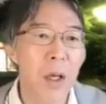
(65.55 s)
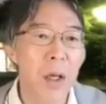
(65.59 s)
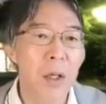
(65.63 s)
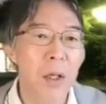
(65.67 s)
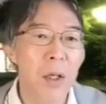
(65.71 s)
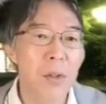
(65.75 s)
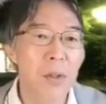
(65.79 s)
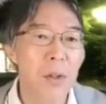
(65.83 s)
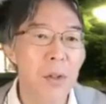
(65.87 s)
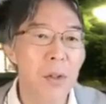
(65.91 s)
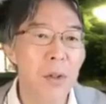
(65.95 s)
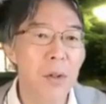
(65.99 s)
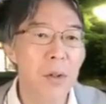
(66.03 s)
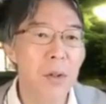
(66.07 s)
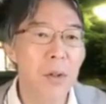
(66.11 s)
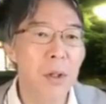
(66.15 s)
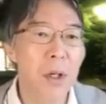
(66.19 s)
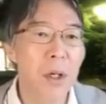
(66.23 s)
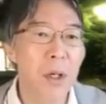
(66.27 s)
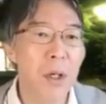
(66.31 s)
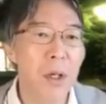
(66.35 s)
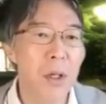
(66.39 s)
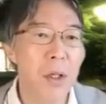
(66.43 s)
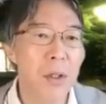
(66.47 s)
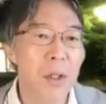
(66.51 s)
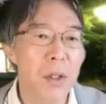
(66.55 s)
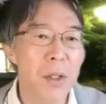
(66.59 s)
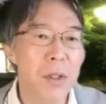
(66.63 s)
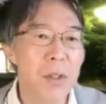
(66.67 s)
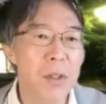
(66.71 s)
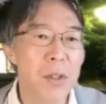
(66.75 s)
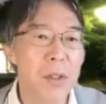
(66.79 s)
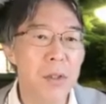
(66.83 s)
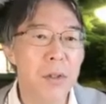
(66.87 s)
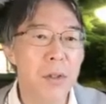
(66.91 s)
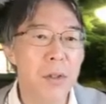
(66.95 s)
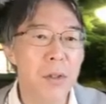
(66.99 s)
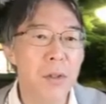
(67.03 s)
So
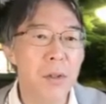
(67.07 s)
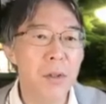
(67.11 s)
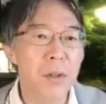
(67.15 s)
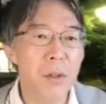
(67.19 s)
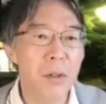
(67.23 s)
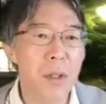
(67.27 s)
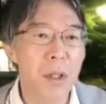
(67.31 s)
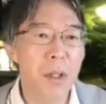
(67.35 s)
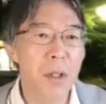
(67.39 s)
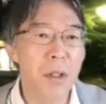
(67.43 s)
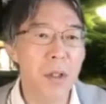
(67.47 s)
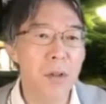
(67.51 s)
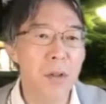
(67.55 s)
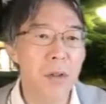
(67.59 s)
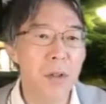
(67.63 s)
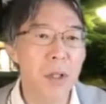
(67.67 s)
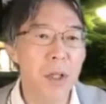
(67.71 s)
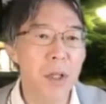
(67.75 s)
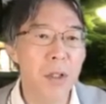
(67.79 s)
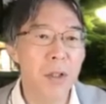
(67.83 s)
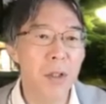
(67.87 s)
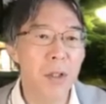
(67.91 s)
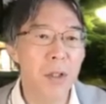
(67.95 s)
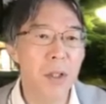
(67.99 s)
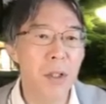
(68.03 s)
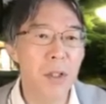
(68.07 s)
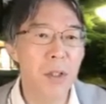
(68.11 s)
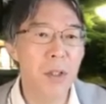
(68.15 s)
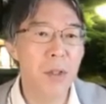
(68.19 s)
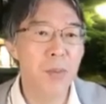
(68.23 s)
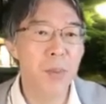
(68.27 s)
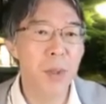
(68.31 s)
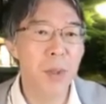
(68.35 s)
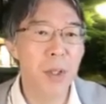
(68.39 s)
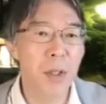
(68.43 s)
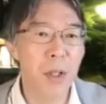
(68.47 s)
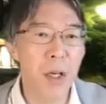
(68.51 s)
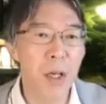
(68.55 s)
let's take a look at the
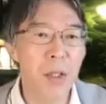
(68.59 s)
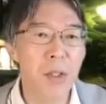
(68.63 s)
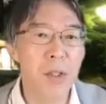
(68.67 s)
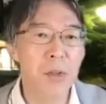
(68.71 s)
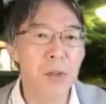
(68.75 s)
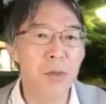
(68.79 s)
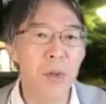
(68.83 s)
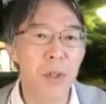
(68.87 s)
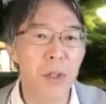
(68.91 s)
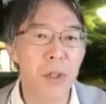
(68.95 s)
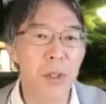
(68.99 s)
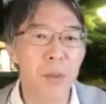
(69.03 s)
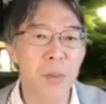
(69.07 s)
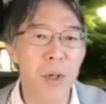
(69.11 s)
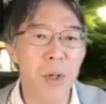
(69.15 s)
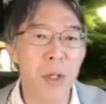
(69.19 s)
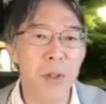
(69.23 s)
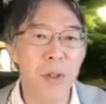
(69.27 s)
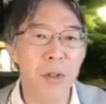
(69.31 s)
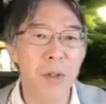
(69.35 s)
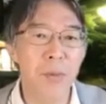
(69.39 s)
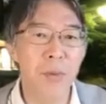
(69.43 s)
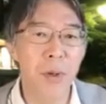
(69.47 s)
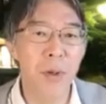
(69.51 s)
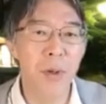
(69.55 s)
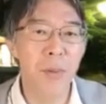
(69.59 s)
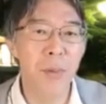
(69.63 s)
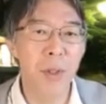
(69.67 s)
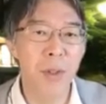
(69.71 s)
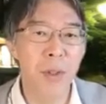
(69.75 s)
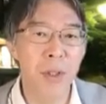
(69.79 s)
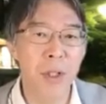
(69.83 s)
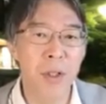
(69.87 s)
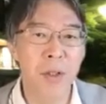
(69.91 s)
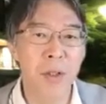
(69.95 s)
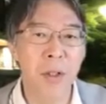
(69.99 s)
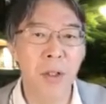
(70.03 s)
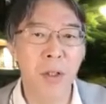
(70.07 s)
spin S quantum
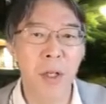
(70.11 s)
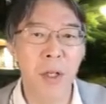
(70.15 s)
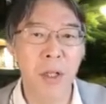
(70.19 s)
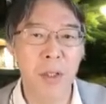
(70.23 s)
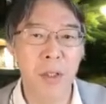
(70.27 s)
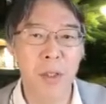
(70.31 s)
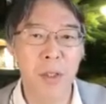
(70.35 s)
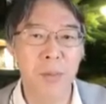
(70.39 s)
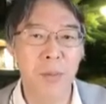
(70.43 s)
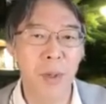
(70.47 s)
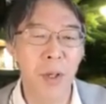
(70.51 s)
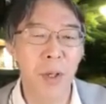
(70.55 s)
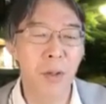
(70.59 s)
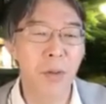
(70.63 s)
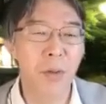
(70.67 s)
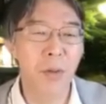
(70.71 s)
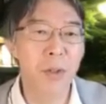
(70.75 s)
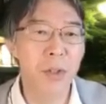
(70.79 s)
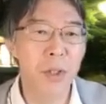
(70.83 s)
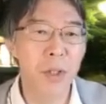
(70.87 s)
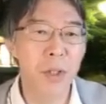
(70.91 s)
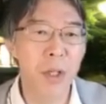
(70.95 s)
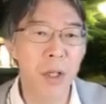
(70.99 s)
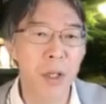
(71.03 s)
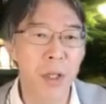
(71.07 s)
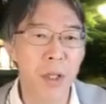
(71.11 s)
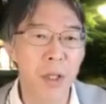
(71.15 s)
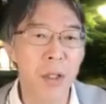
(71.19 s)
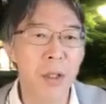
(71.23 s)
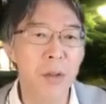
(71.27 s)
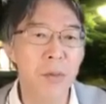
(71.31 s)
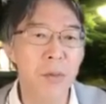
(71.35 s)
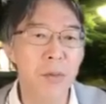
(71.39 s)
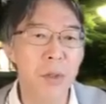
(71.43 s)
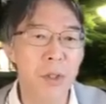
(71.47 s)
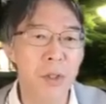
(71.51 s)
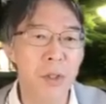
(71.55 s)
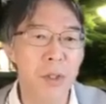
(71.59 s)
antiferromagnetic Heisenberg chain
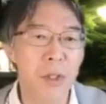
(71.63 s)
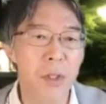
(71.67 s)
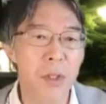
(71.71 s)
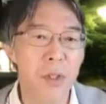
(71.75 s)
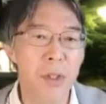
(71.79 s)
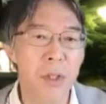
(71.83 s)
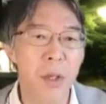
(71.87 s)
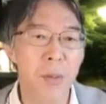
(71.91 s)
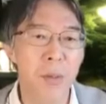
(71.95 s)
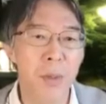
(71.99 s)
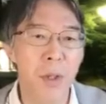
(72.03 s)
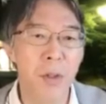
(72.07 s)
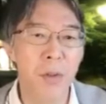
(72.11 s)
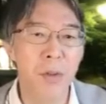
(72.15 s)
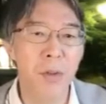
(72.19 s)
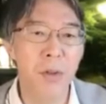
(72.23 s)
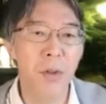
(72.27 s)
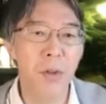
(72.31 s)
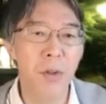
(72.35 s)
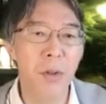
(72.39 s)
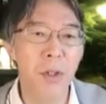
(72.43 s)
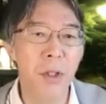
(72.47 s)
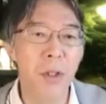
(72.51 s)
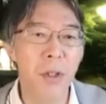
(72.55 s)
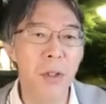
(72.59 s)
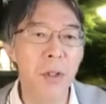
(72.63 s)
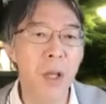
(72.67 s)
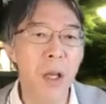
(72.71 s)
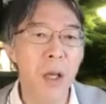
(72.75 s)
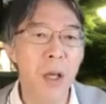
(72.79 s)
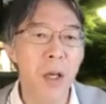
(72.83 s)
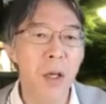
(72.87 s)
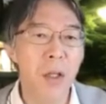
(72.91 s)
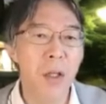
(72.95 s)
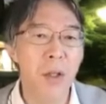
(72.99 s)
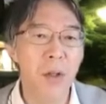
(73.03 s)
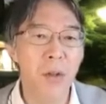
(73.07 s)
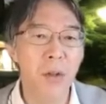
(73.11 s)
with this Hamiltonian.
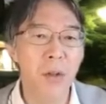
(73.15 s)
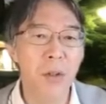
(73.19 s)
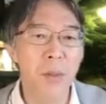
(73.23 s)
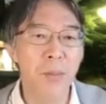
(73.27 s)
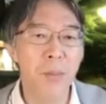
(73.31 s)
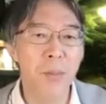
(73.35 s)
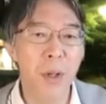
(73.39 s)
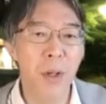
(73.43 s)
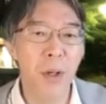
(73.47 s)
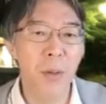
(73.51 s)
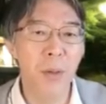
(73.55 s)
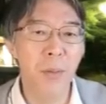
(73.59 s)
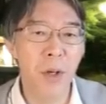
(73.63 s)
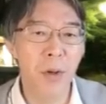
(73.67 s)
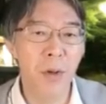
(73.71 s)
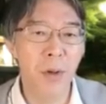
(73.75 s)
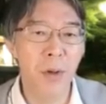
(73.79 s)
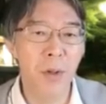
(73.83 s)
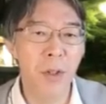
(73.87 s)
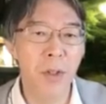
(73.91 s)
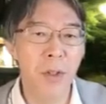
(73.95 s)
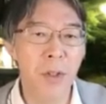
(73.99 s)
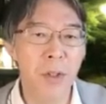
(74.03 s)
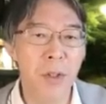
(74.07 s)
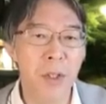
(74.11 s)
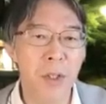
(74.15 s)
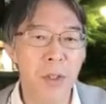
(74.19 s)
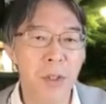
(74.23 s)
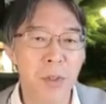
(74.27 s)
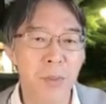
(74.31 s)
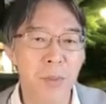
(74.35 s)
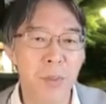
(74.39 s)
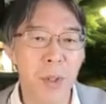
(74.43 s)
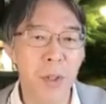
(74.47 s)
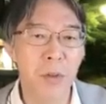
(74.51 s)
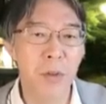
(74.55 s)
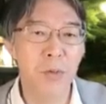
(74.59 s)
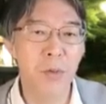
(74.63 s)
The only parameter is this
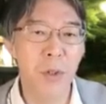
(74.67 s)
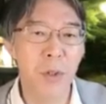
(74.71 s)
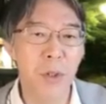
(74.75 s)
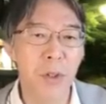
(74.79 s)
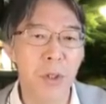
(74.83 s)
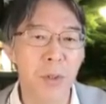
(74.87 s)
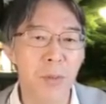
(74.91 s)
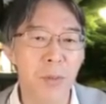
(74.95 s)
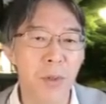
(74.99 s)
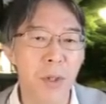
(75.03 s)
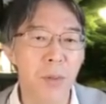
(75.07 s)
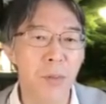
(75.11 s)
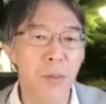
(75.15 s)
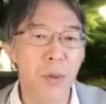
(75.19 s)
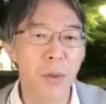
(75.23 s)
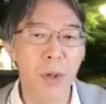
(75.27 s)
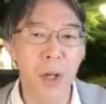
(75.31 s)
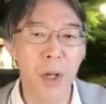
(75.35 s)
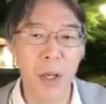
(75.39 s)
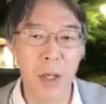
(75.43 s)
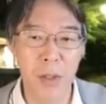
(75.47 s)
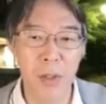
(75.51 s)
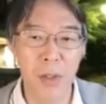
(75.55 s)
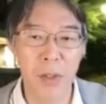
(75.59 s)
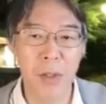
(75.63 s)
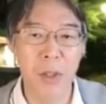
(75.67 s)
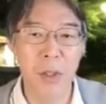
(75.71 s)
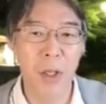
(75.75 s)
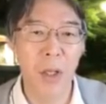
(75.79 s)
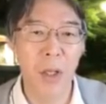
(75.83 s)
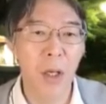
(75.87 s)
spin quantum number S.